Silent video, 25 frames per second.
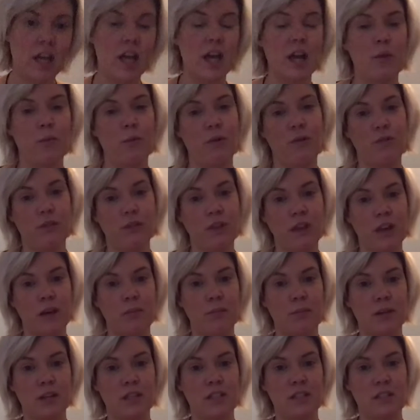and we have a lot of
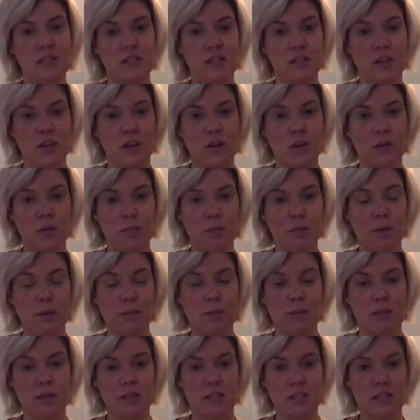places to go and
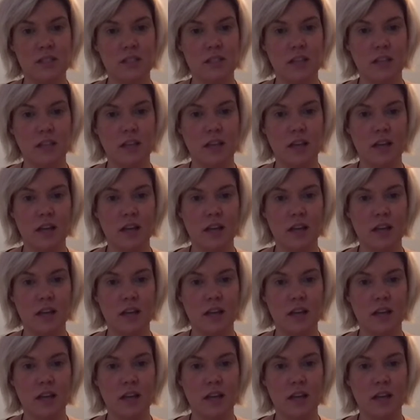people to see.